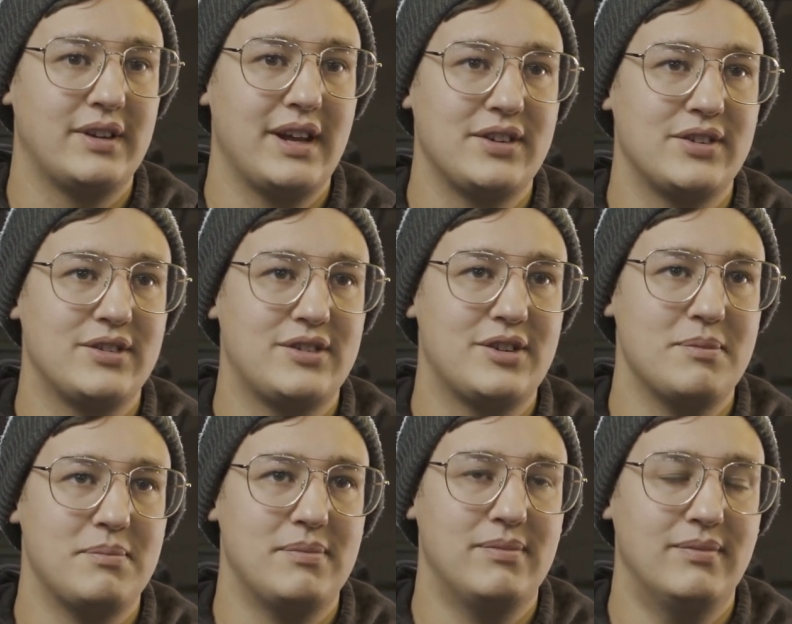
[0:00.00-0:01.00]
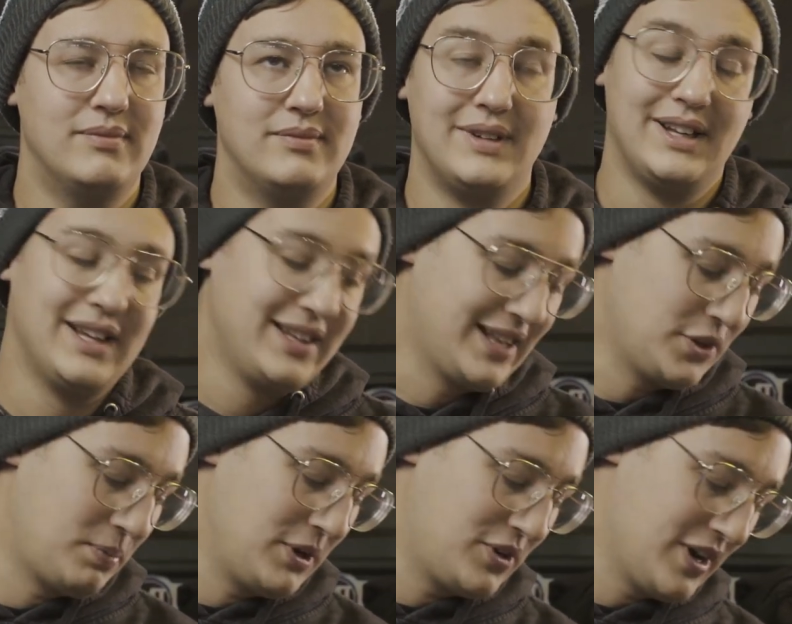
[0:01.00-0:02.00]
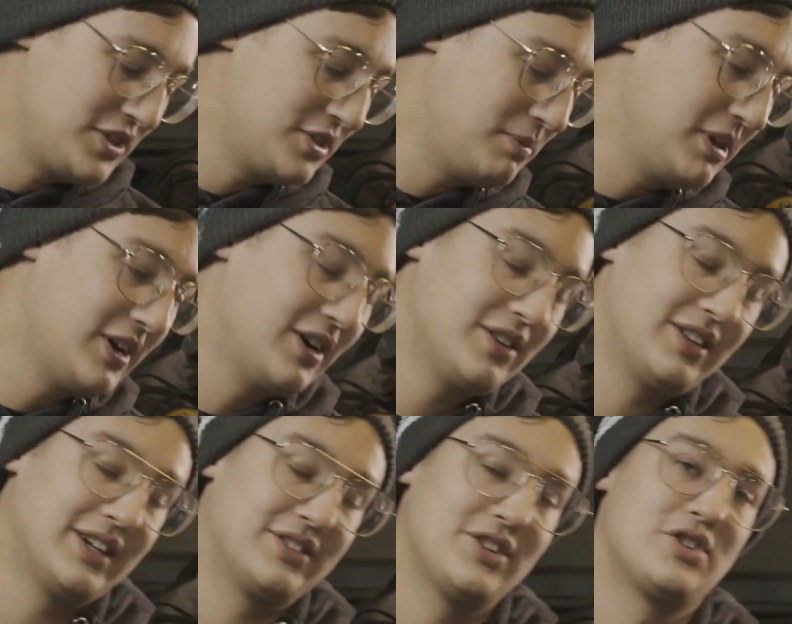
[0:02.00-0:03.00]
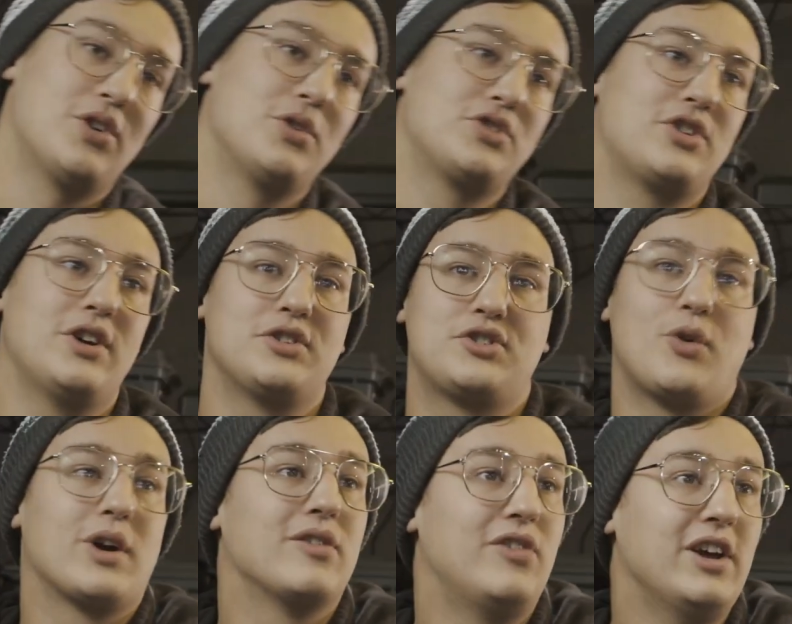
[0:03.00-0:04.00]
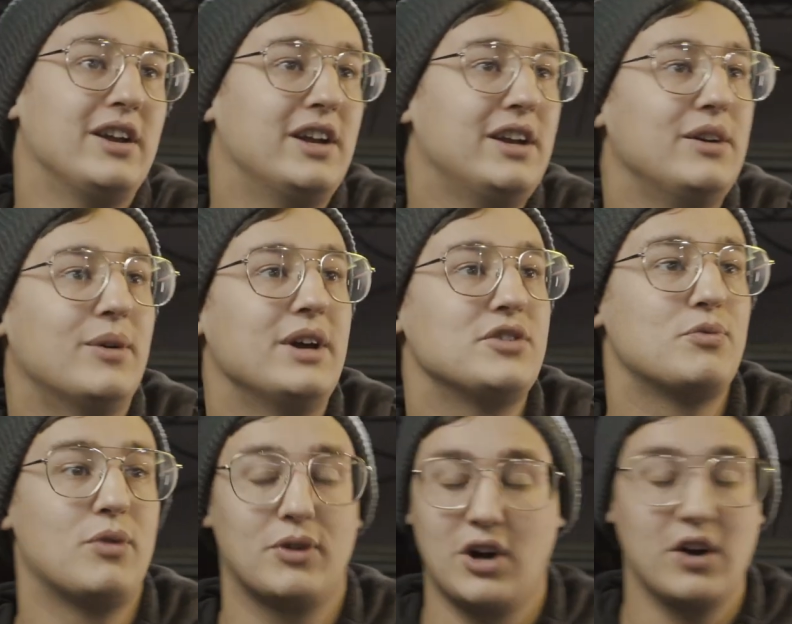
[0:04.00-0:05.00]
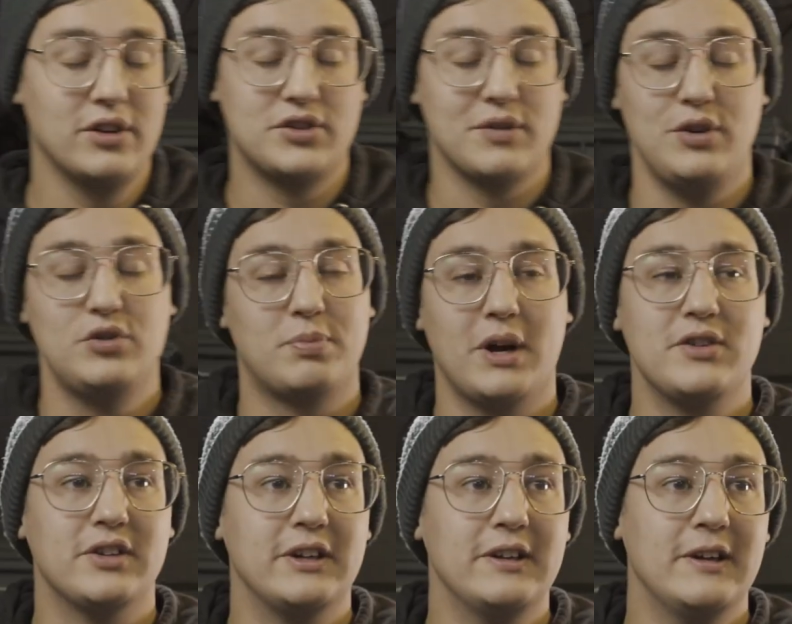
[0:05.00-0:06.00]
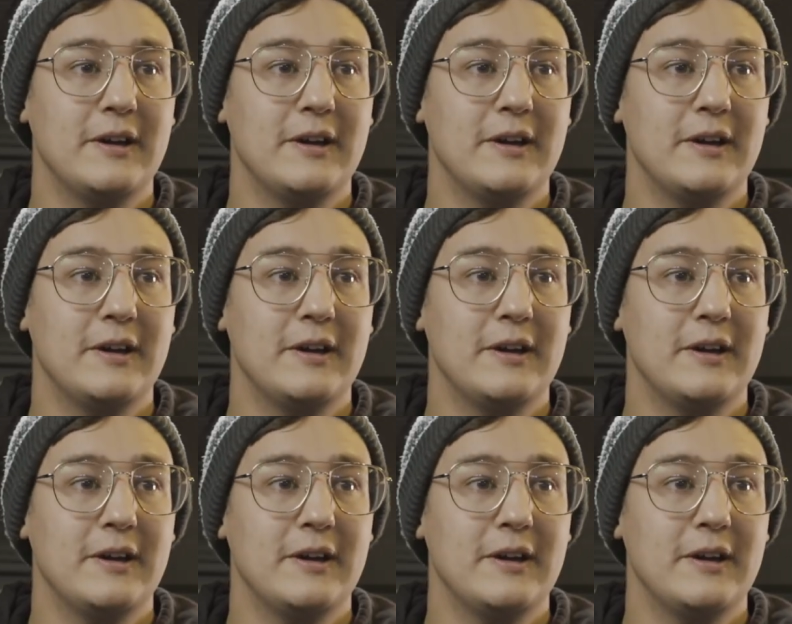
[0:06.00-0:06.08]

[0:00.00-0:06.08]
That's pretty crazy to be there at like such a historic event anyways, regardless of who's president.